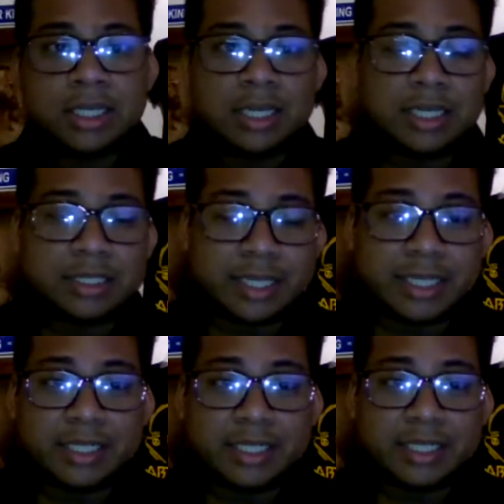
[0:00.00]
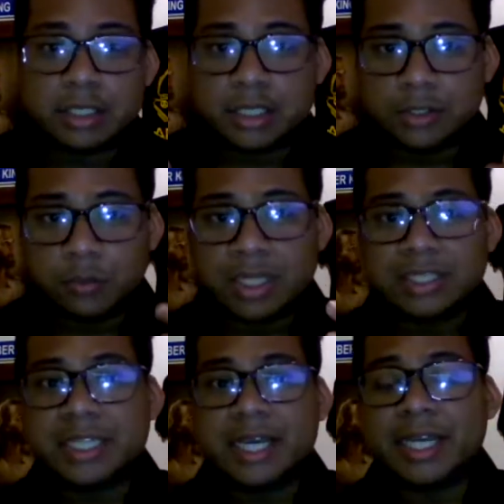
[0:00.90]
And then in
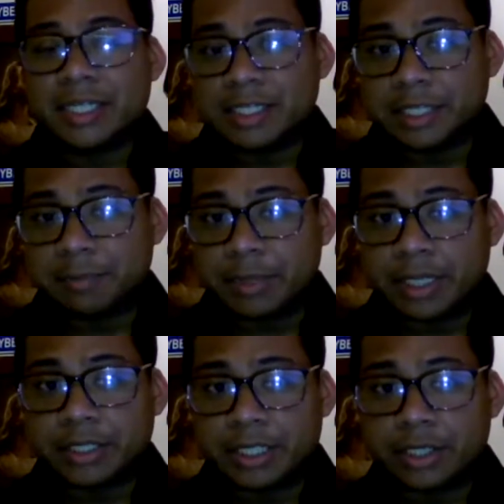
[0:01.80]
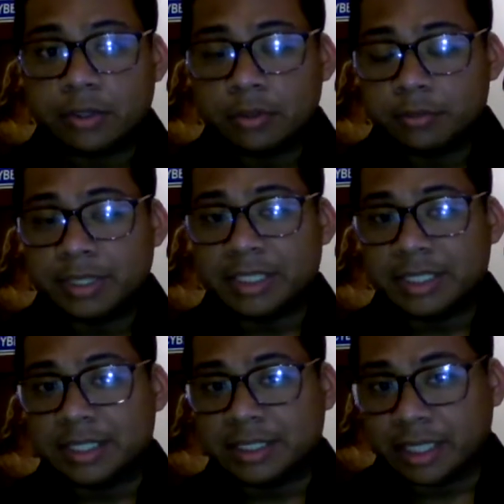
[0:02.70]
Wednesday it's a bigger deal
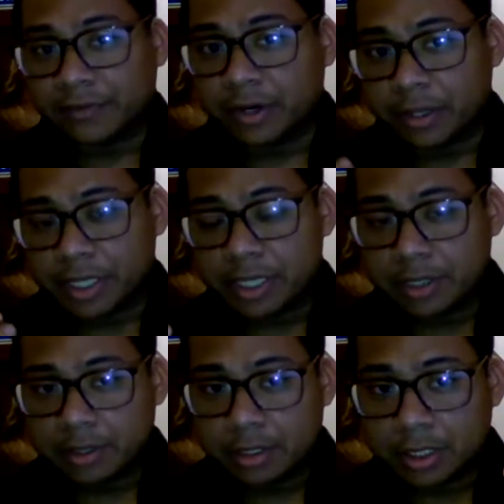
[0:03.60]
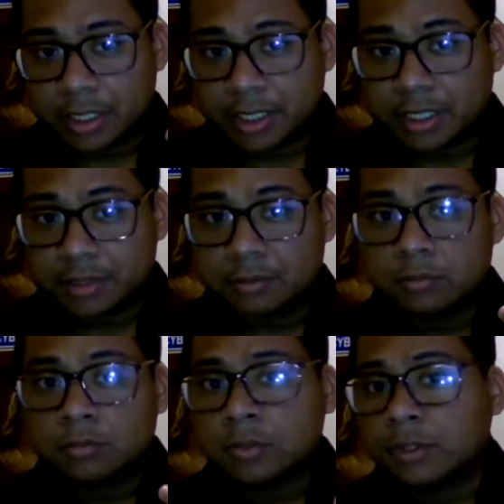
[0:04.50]
because I finally
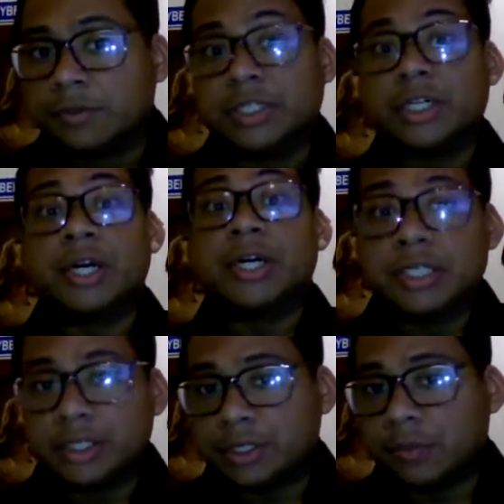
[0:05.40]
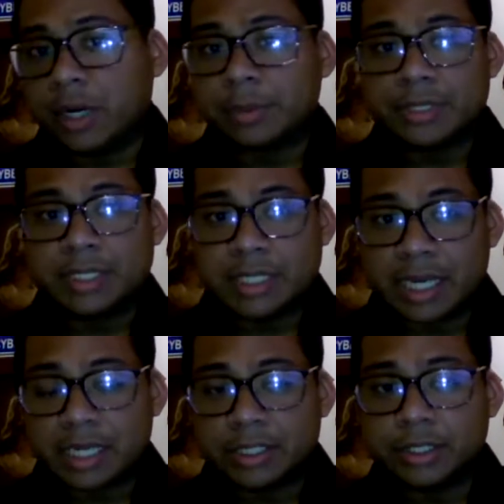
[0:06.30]
returned to the
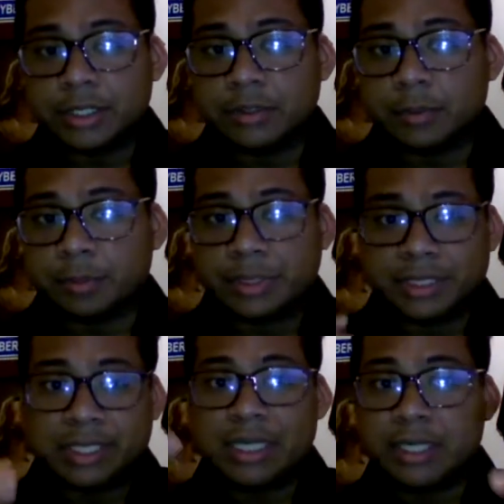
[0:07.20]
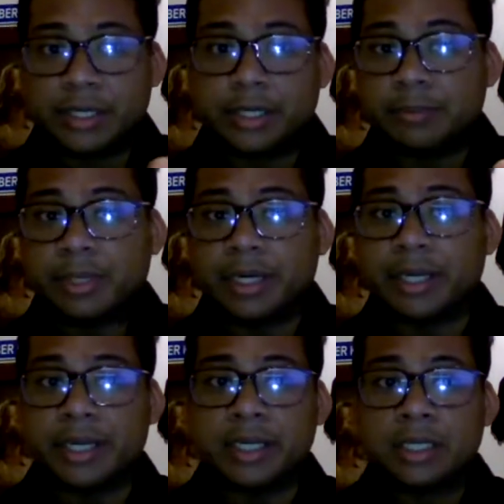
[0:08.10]
YMCA to proceed on
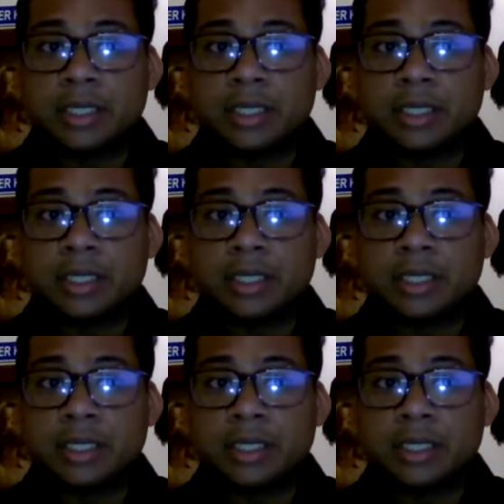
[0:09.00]
my